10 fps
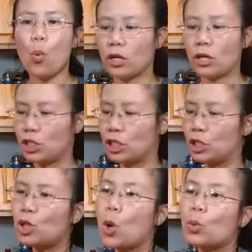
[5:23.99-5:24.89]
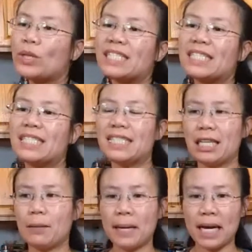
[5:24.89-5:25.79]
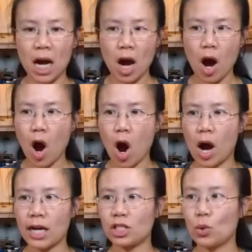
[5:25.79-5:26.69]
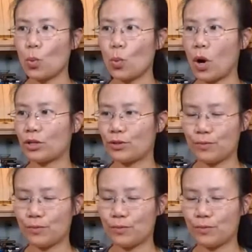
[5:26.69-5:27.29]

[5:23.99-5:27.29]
want to use only steaming hot water.